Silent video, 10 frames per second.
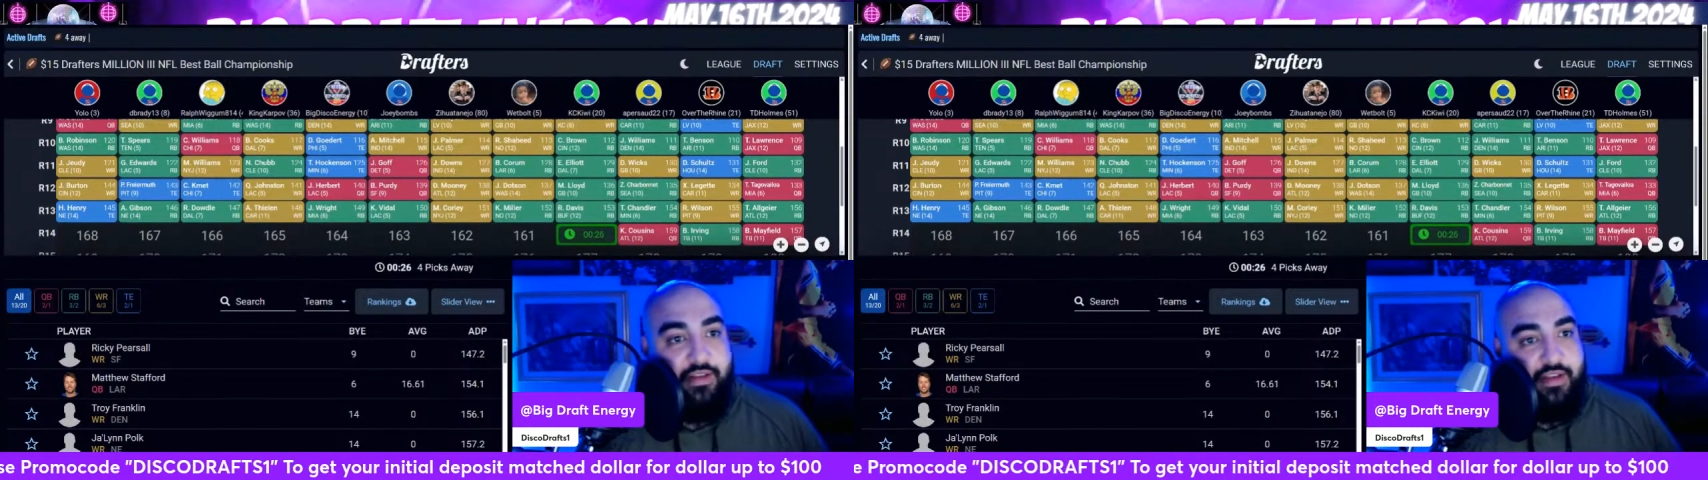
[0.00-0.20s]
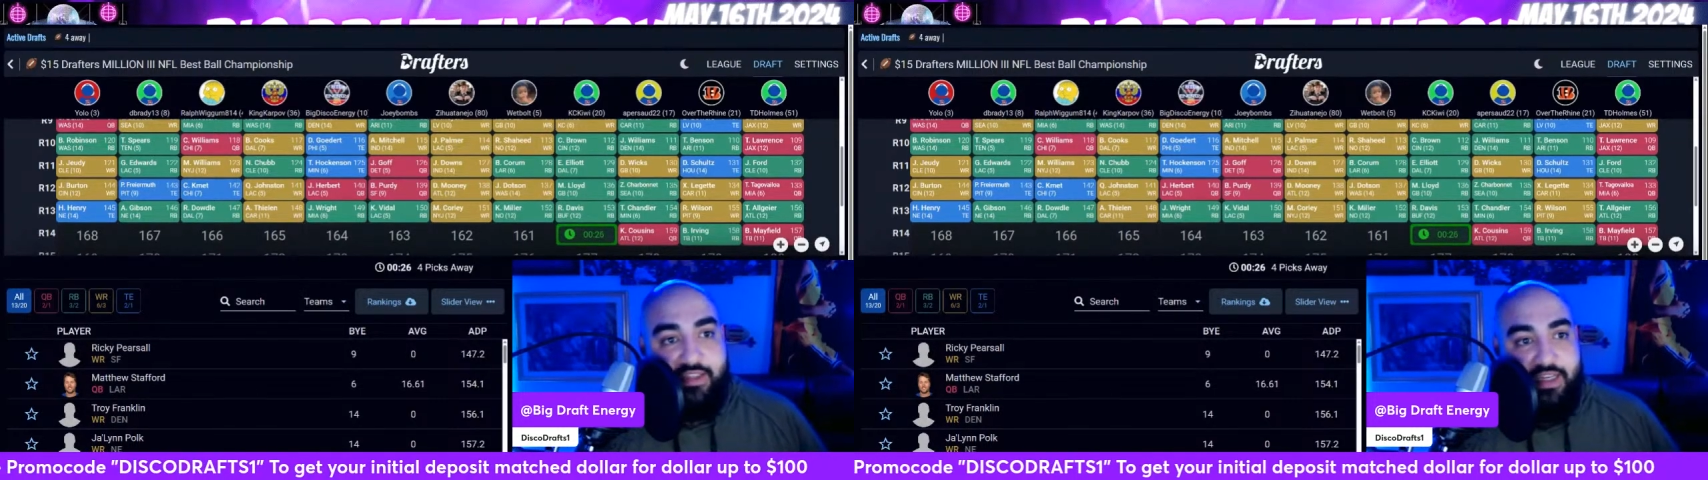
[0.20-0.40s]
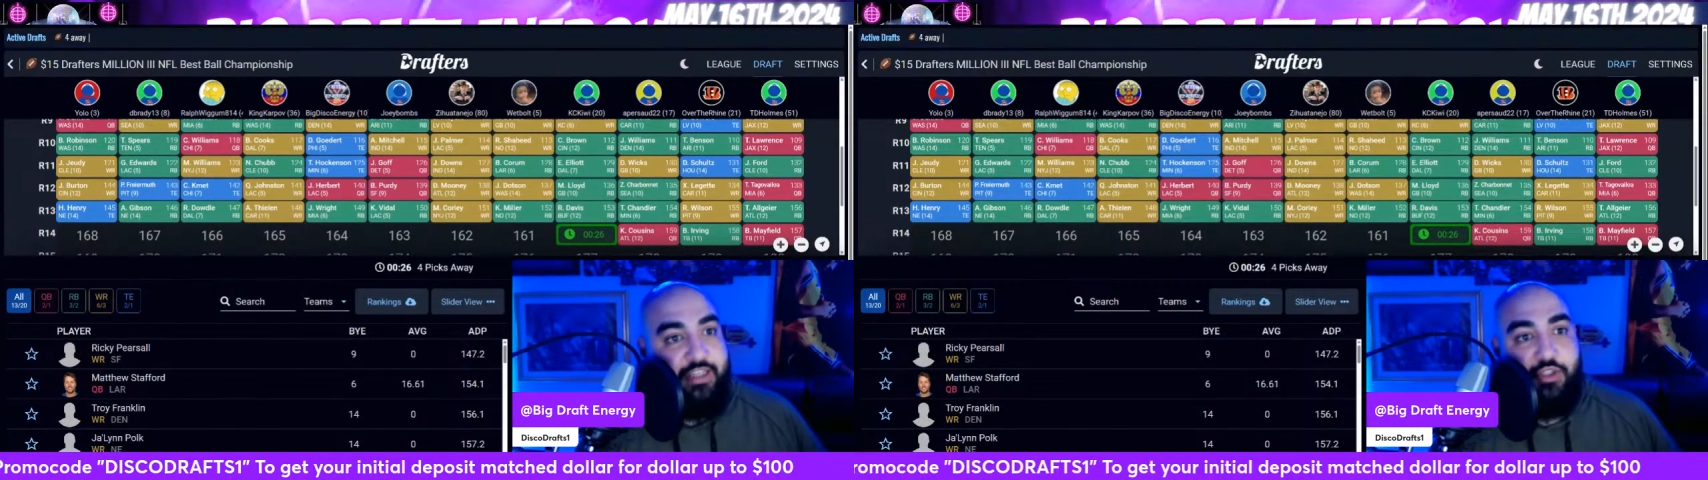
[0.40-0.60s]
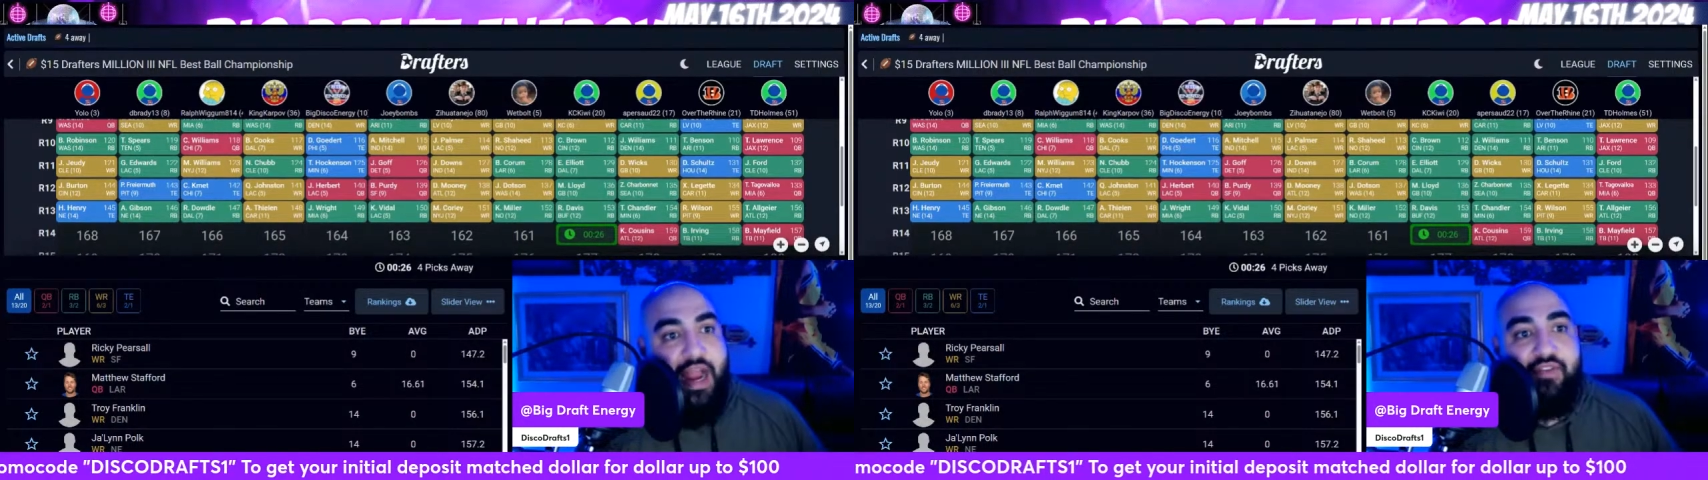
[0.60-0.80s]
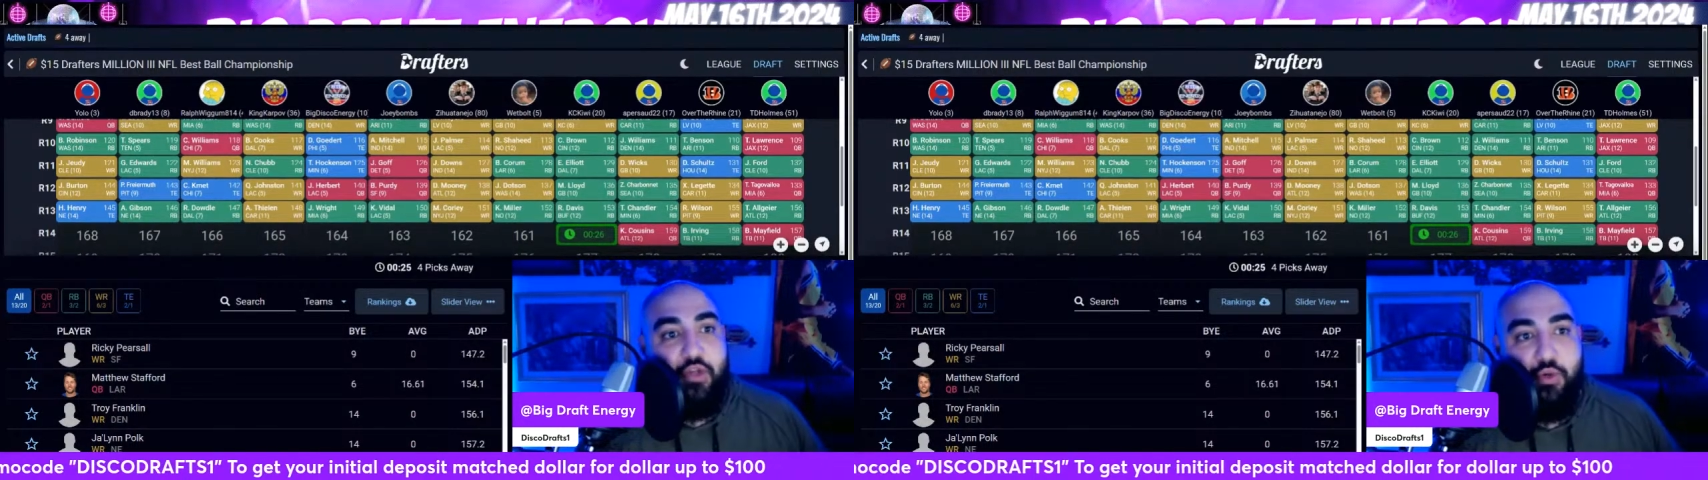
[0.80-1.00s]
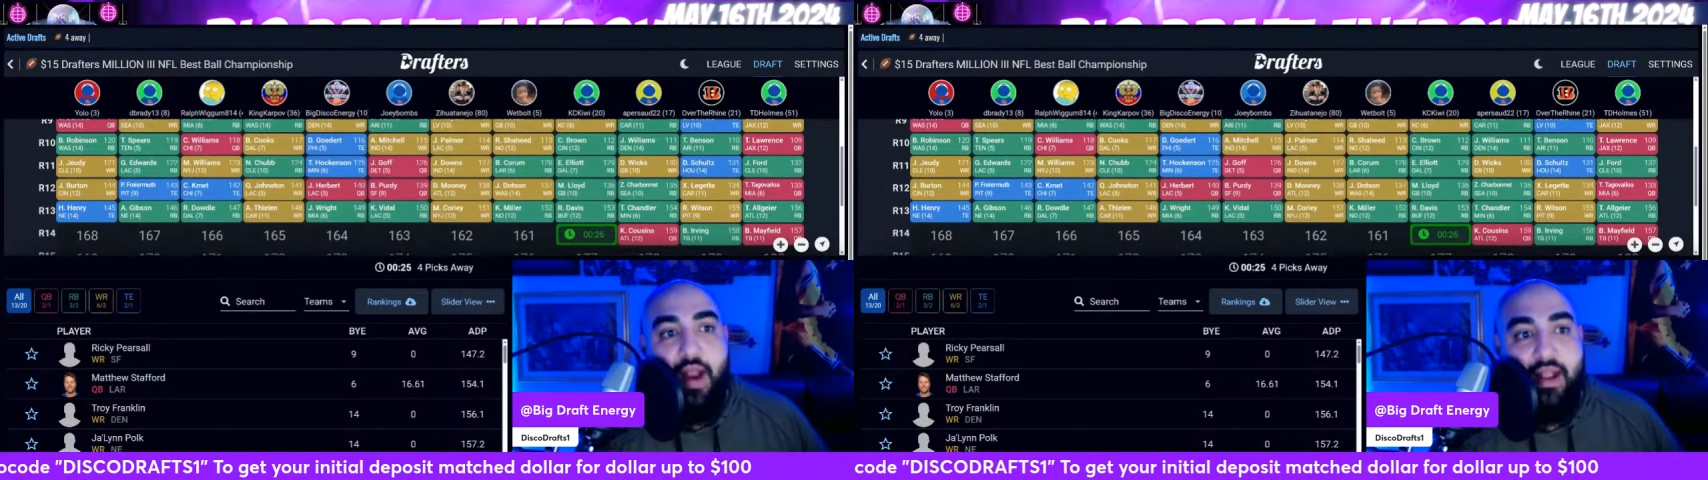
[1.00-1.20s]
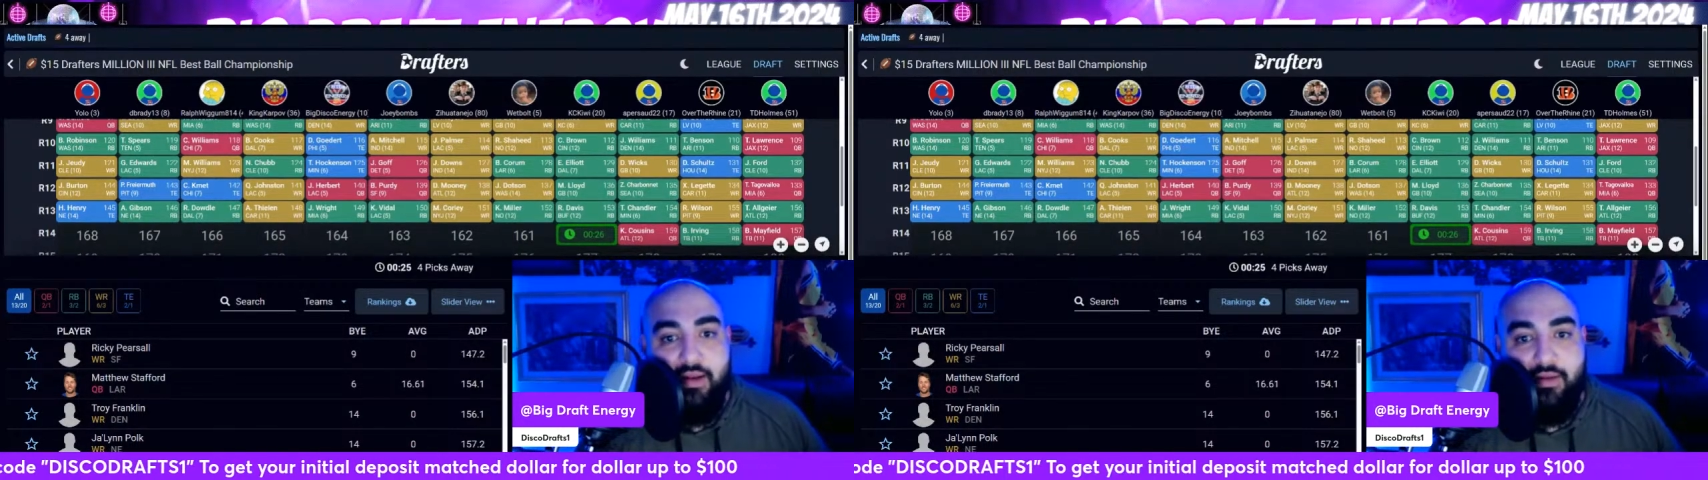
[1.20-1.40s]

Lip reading: because he didn't draft too great